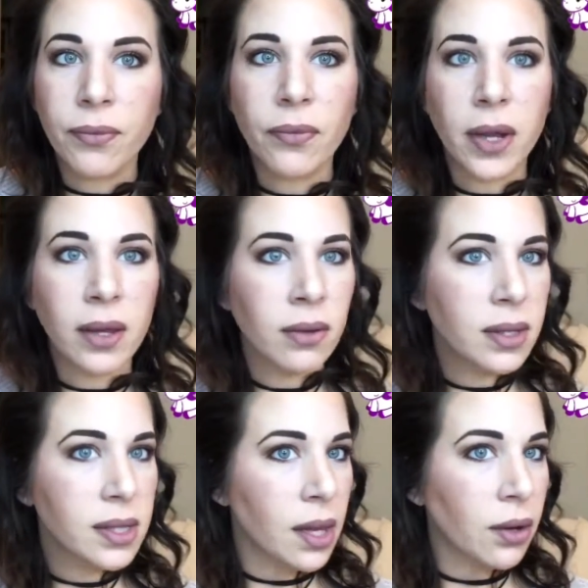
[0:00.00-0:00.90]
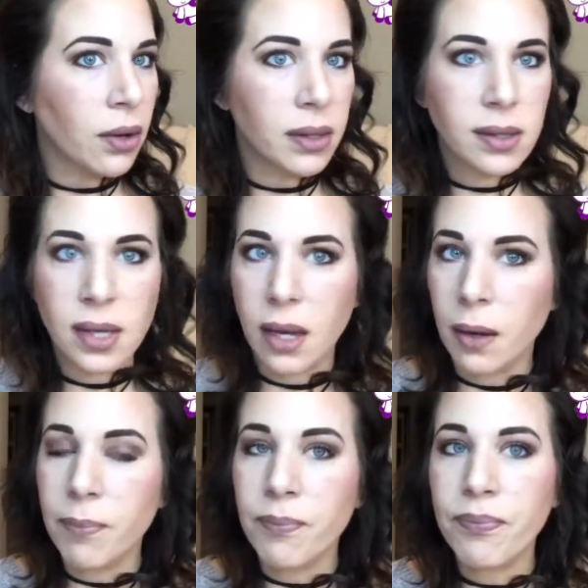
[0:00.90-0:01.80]
right there in the center. You can
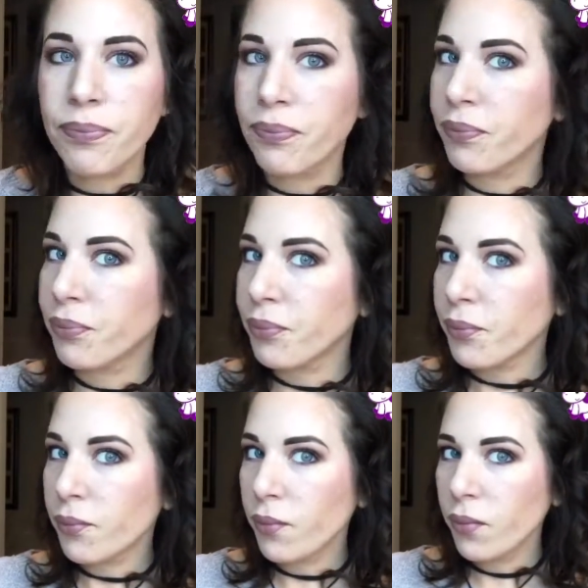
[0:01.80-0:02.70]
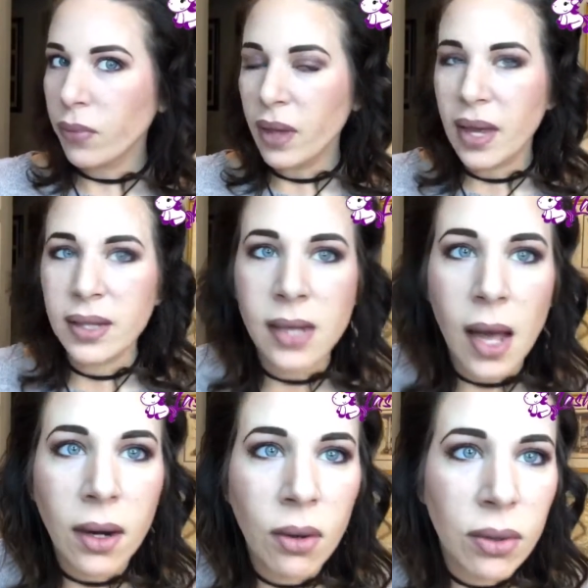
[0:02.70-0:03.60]
see it's
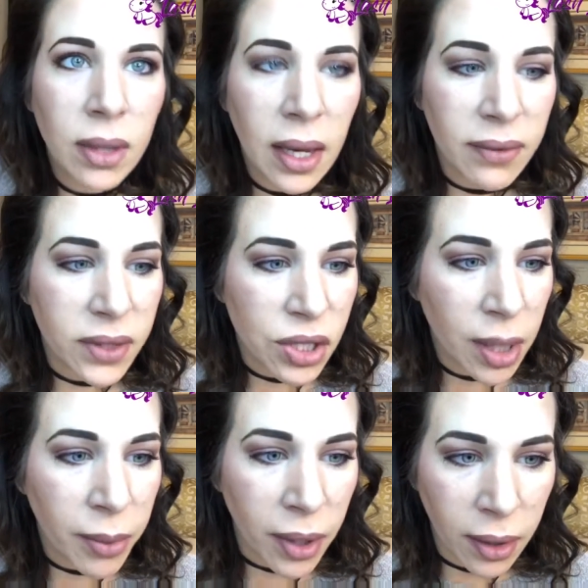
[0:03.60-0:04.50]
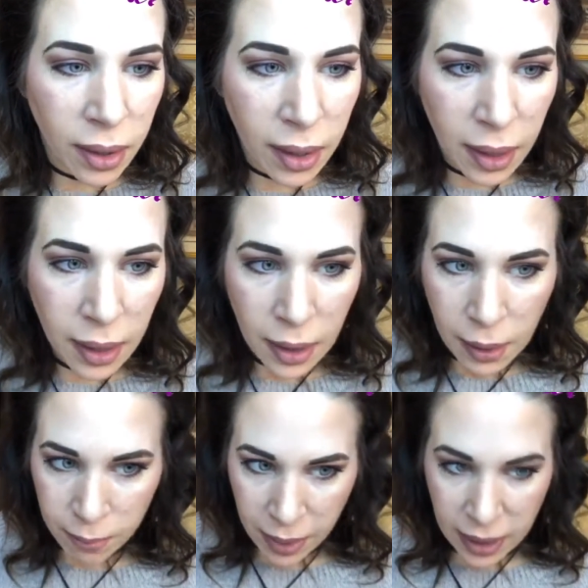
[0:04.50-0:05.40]
not a whole lot of a shimmer,
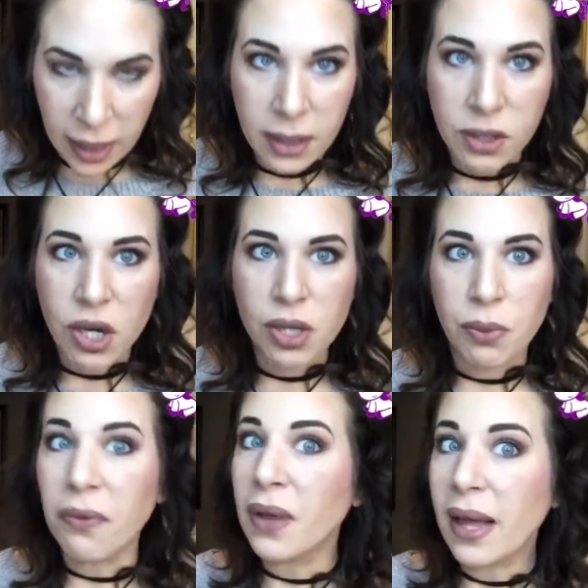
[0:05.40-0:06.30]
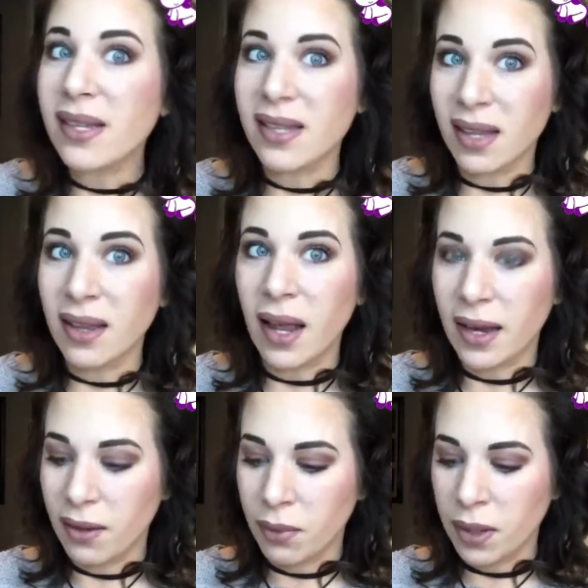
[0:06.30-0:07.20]
but it just reflects the
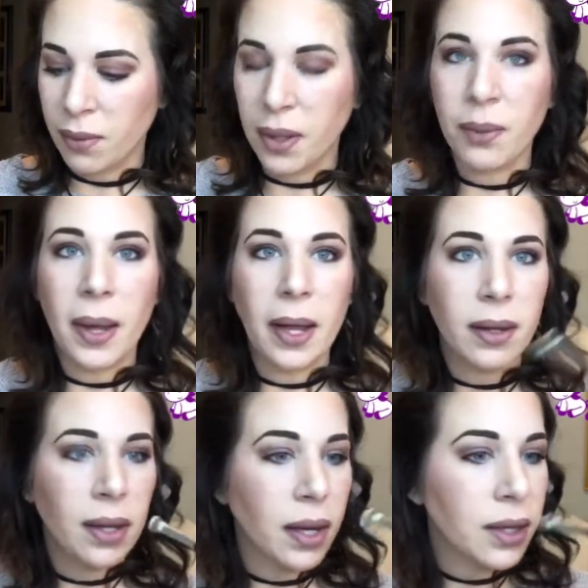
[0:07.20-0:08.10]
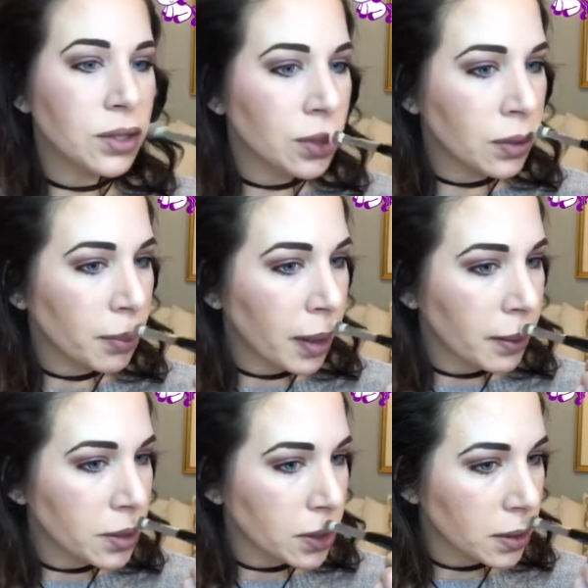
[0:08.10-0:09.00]
light really well. And I can do, I
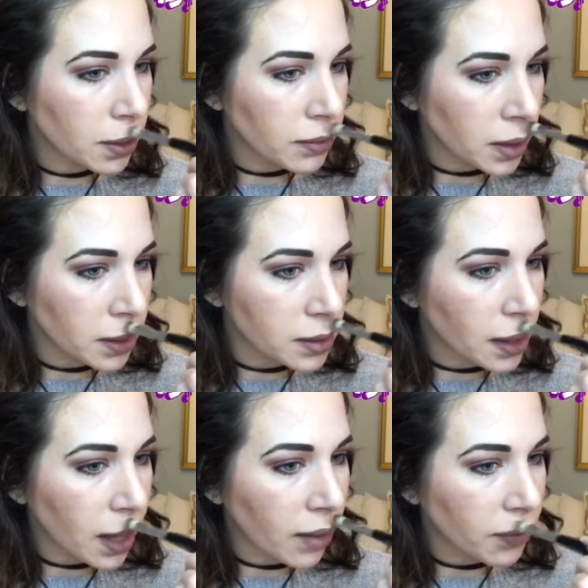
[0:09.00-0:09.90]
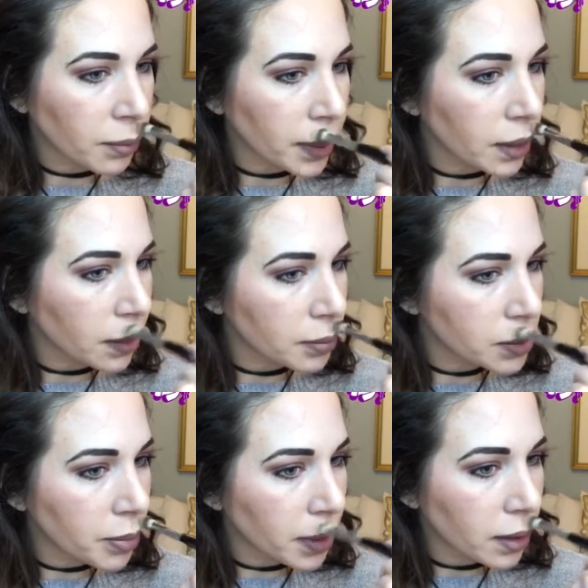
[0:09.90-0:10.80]
probably shouldn't have done this after my
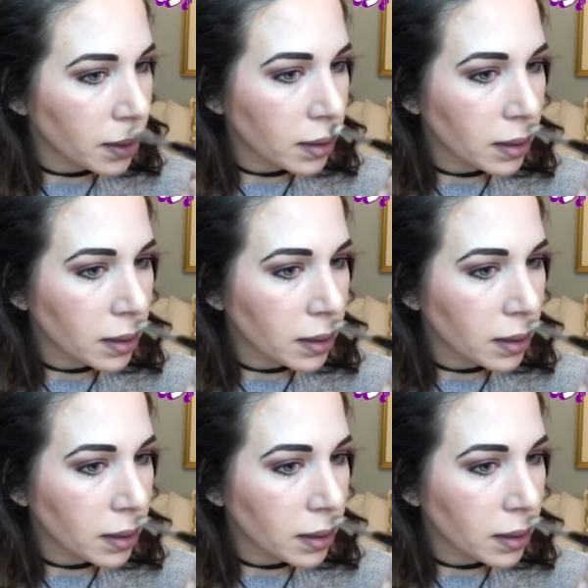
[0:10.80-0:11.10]
lips, but